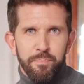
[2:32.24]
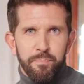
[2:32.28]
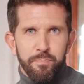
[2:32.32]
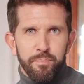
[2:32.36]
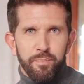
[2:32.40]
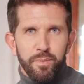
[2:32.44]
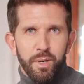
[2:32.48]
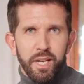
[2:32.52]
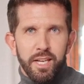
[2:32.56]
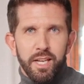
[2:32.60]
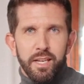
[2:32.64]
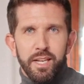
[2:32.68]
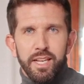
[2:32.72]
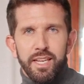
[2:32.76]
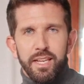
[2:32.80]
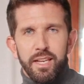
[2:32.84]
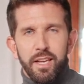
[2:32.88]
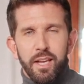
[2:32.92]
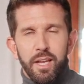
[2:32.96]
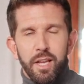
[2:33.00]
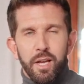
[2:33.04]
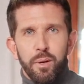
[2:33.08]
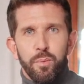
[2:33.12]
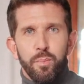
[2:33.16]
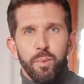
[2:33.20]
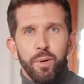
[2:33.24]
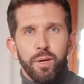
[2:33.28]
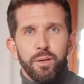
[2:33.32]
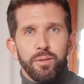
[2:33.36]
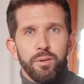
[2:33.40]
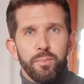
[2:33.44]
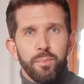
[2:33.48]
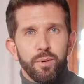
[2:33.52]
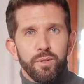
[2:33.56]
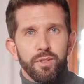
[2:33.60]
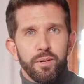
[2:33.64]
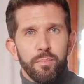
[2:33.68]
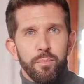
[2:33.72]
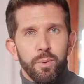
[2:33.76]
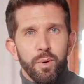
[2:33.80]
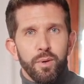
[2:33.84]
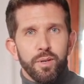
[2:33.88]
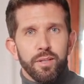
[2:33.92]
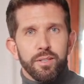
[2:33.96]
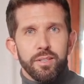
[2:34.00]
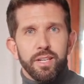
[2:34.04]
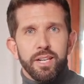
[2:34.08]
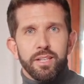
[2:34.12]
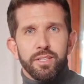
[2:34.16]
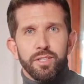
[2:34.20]
Finally, one of the most
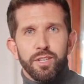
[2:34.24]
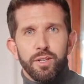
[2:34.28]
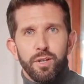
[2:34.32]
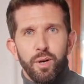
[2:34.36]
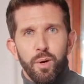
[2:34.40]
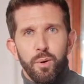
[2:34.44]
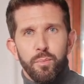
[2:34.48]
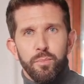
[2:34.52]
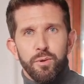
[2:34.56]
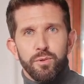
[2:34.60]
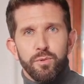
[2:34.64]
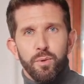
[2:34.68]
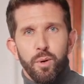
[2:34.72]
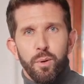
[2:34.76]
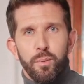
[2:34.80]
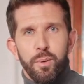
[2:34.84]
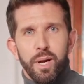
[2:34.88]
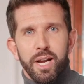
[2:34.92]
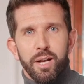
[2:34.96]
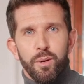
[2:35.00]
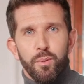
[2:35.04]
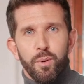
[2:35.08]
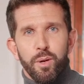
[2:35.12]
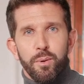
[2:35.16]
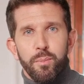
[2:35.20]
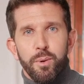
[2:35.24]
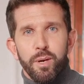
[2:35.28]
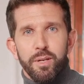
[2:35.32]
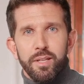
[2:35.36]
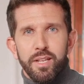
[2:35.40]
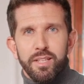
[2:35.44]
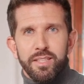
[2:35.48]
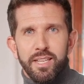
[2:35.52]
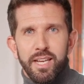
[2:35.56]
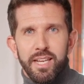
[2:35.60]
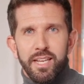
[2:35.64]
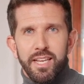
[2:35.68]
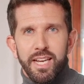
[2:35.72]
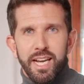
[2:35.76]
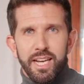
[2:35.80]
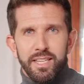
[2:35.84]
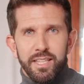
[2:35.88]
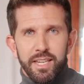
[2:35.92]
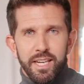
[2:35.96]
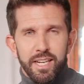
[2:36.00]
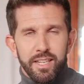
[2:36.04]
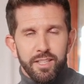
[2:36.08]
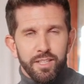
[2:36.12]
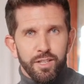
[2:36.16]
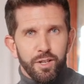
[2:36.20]
important things to know before buying Quillbot is that it has
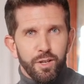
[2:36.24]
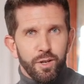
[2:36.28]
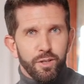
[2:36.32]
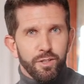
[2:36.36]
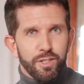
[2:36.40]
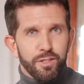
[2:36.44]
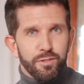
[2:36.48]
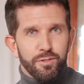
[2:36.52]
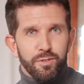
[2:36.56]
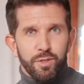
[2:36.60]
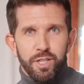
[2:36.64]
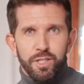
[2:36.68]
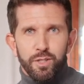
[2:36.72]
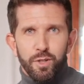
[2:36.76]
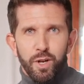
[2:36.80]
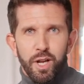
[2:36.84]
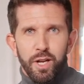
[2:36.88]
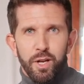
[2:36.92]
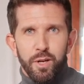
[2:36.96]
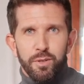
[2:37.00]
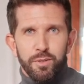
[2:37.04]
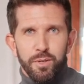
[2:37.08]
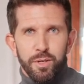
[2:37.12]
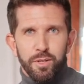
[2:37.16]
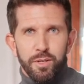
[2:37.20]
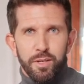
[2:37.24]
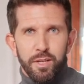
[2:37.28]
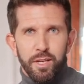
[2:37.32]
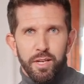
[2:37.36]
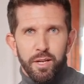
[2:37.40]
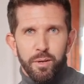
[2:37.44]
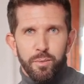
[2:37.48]
an exclusive free trial offer,